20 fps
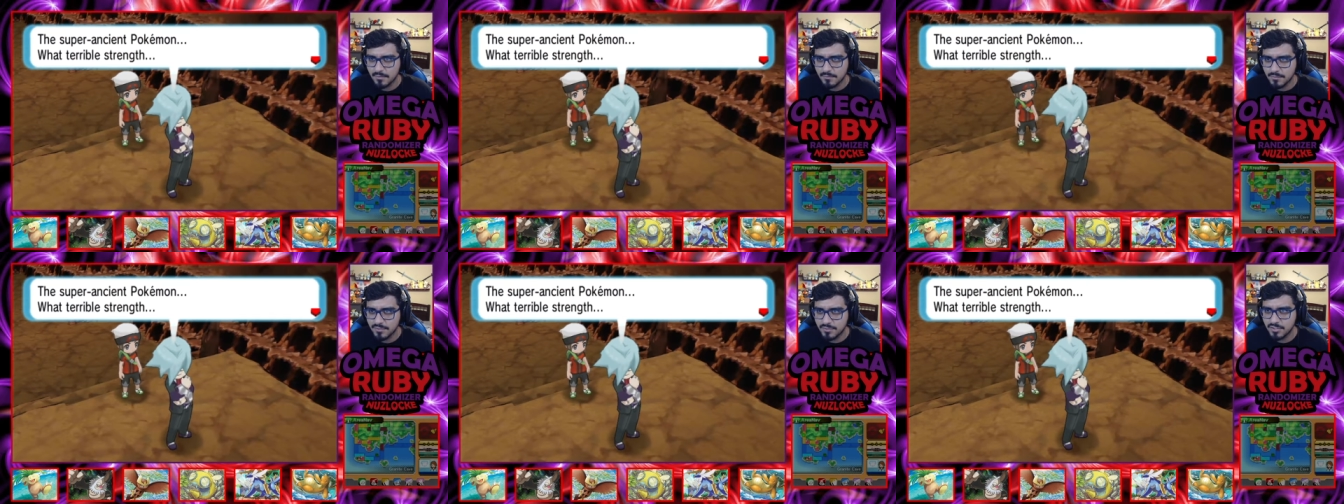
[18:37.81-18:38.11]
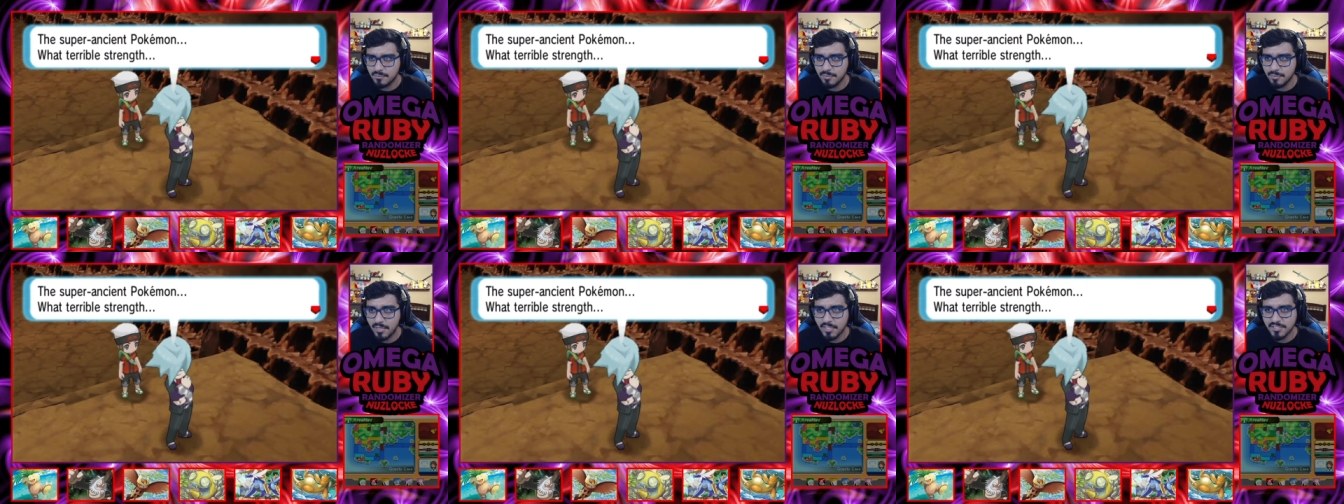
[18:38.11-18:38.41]
The
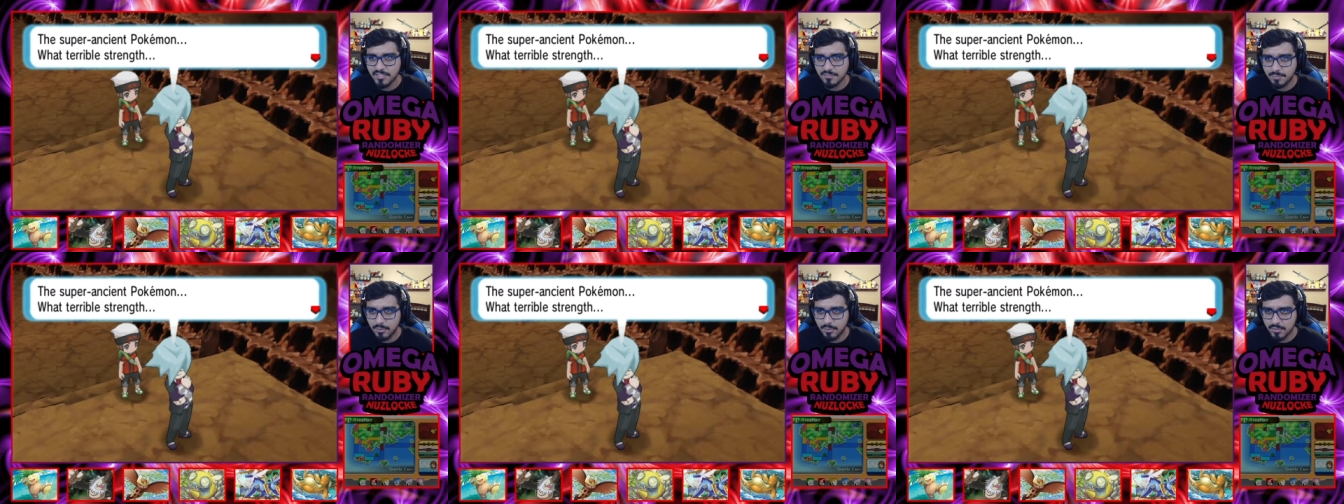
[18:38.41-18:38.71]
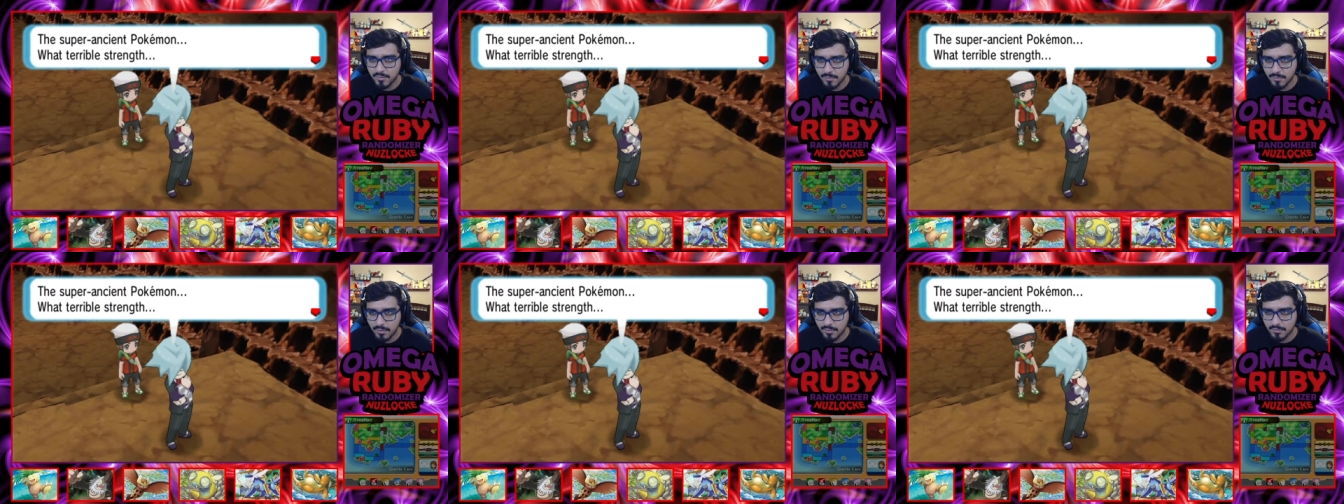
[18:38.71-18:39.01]
super ancient
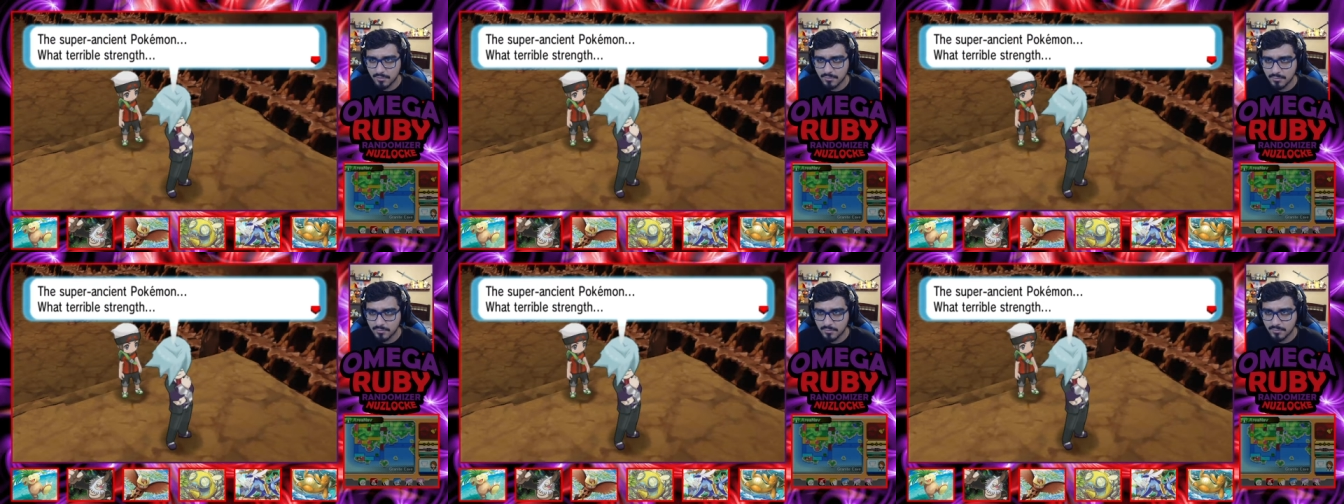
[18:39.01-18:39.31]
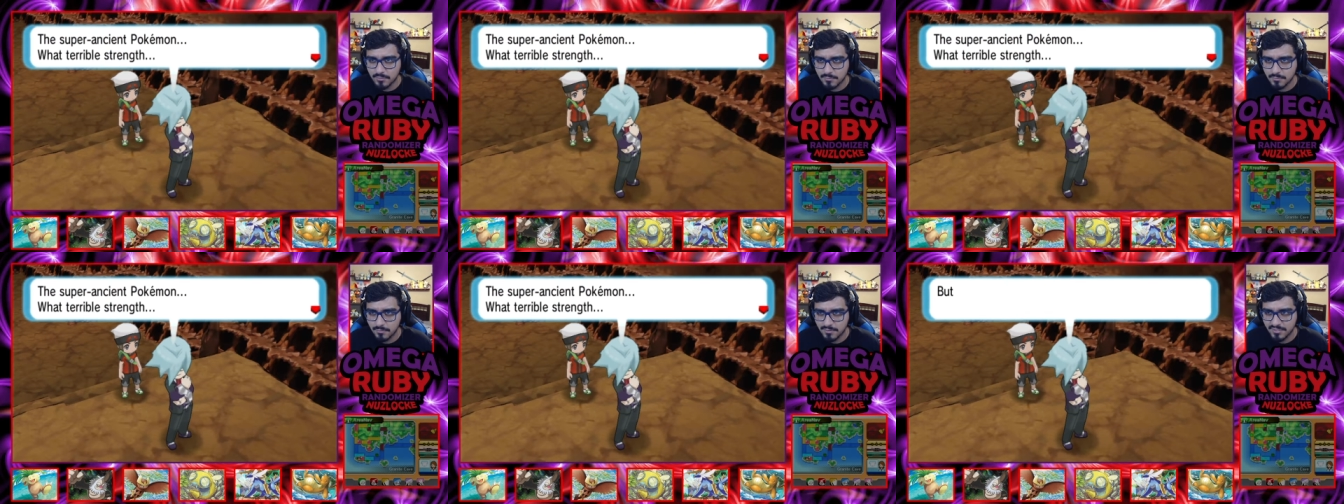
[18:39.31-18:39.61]
Pokemon
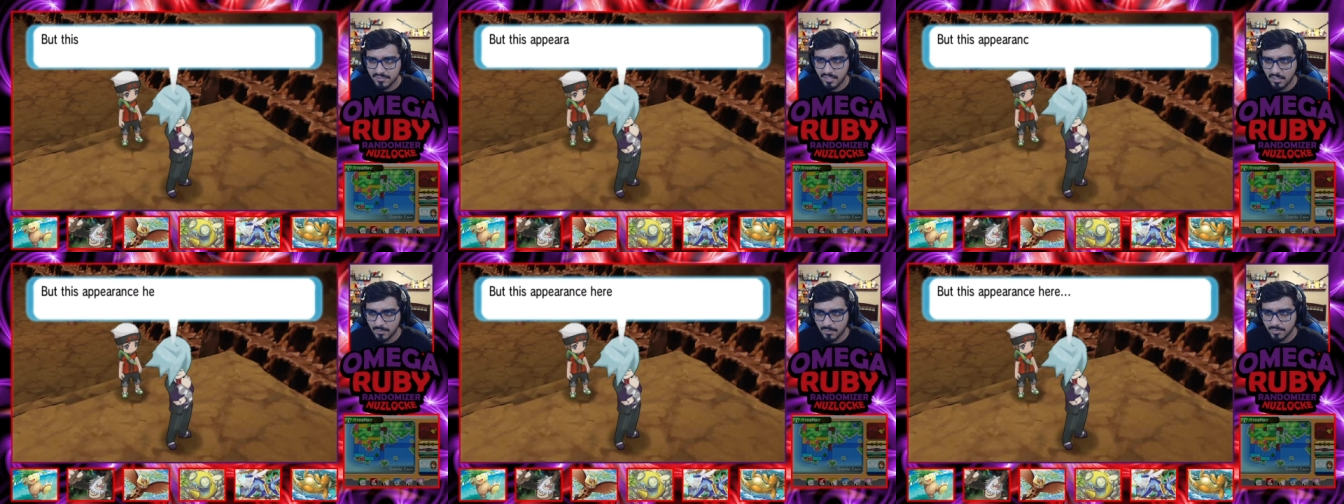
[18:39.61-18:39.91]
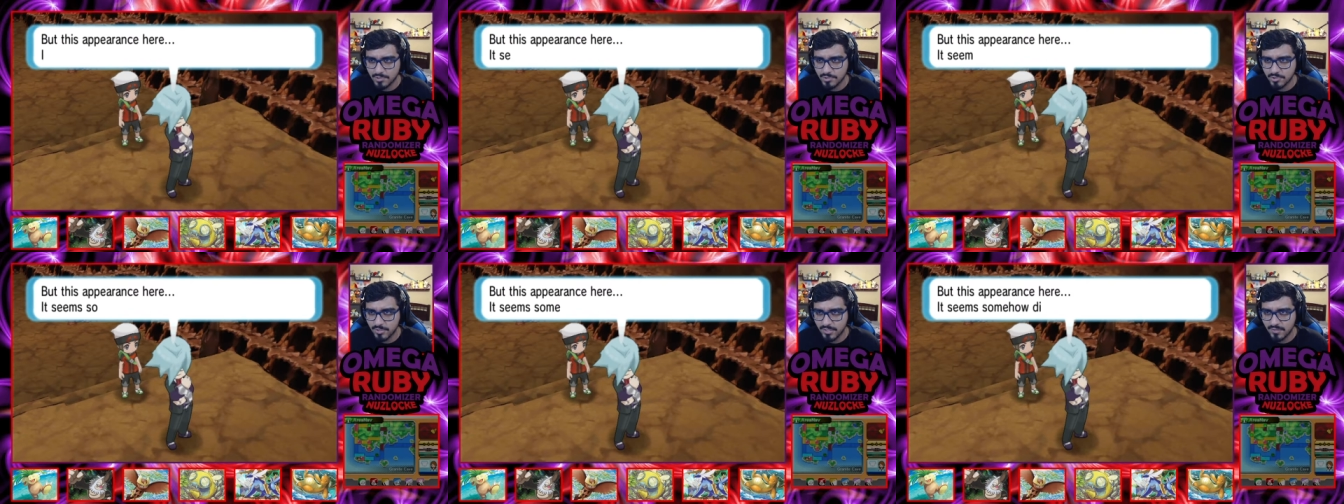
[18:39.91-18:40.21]
with terrible
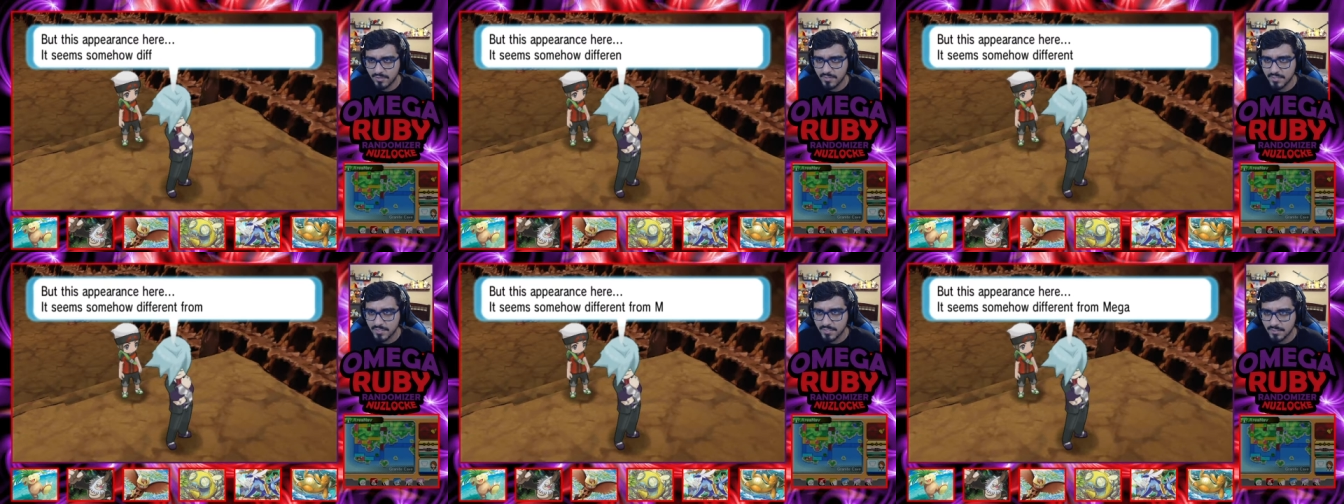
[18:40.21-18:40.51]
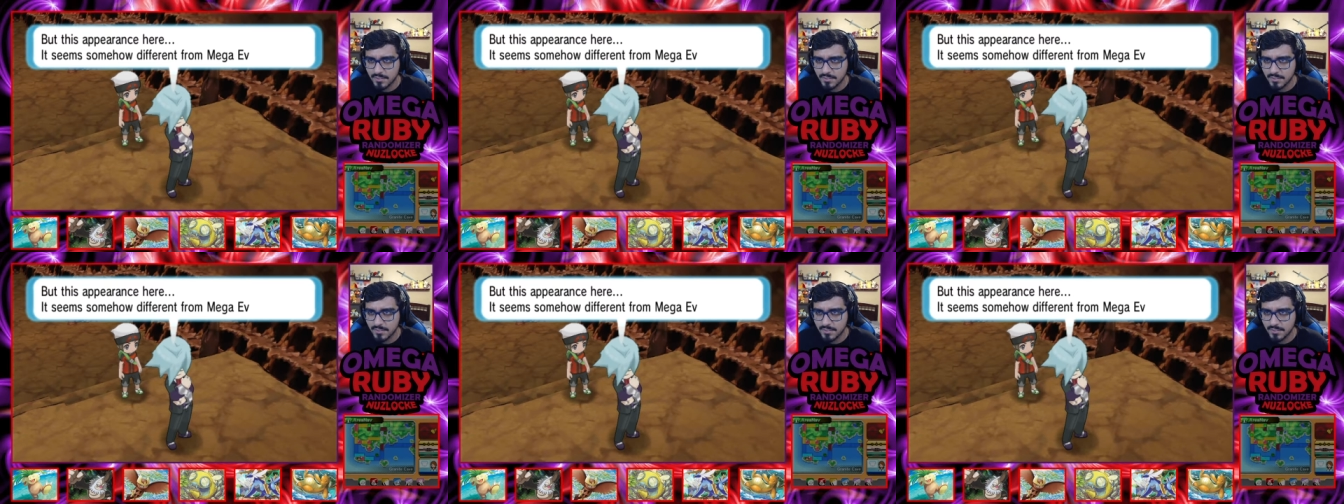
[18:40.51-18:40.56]
strength.